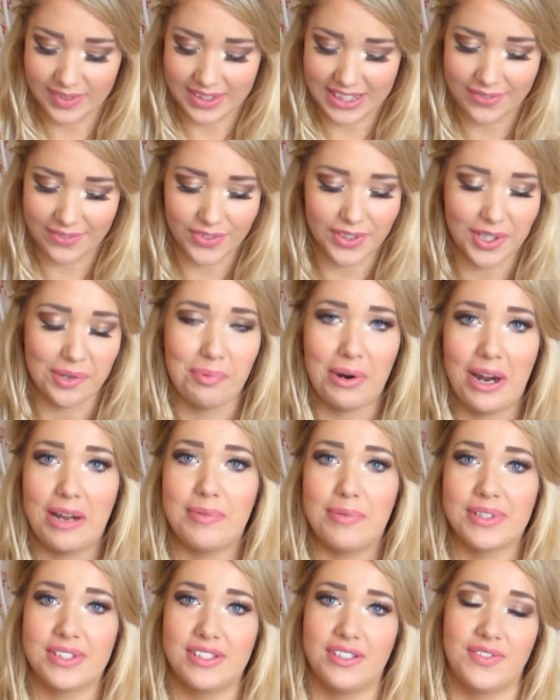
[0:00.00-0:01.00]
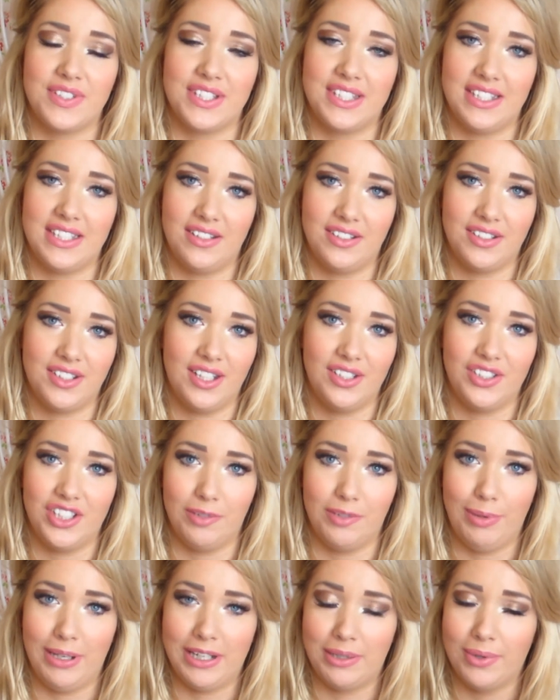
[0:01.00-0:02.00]
Even though Primark stuff is dirt
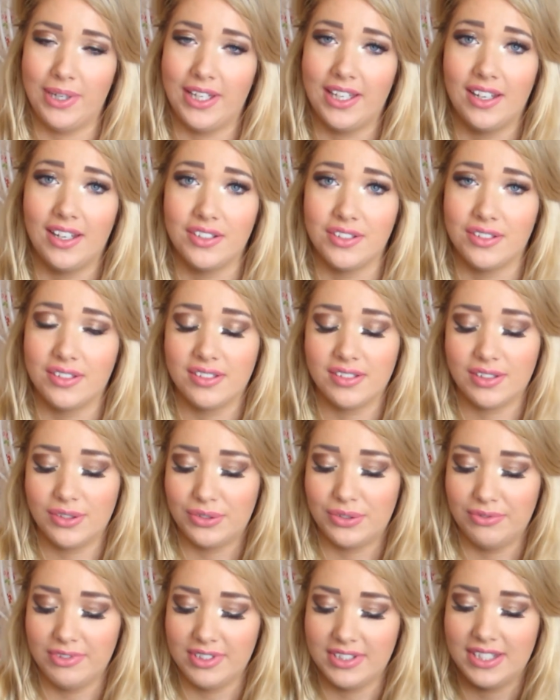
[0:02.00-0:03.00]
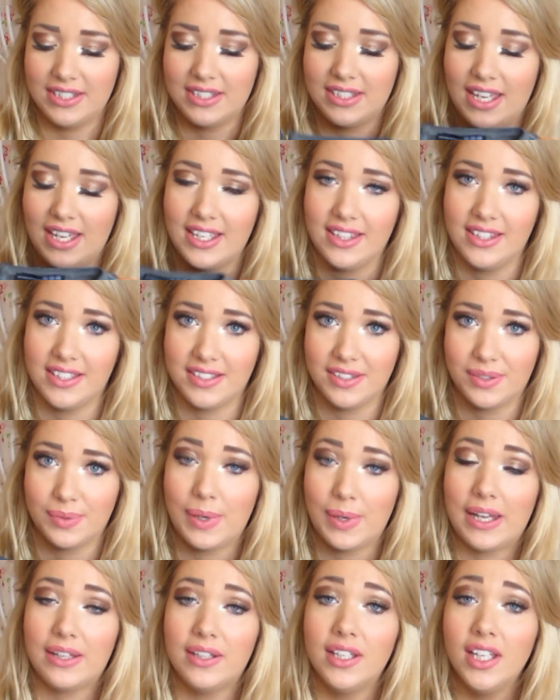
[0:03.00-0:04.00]
cheap anyway, I just couldn't resist getting this as
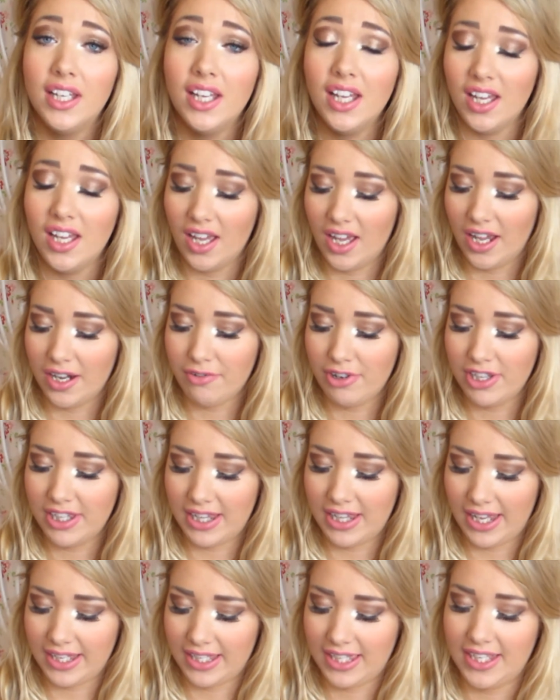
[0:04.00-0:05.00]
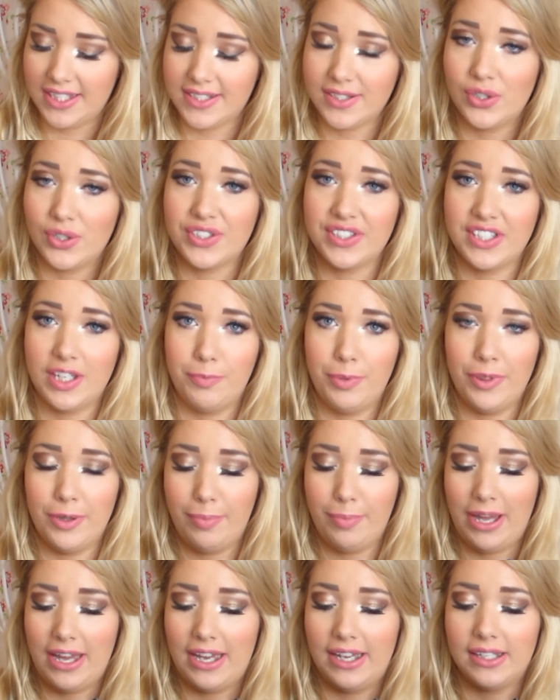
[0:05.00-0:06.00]
well. And I really like it. It's got a zip at the
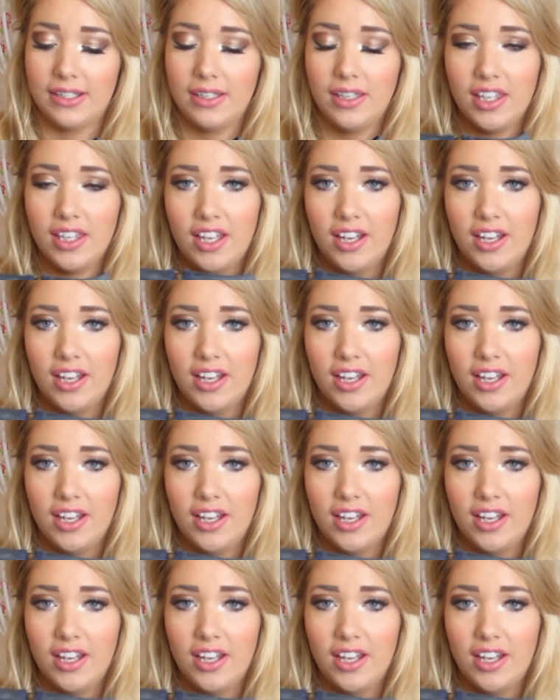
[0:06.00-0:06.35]
back.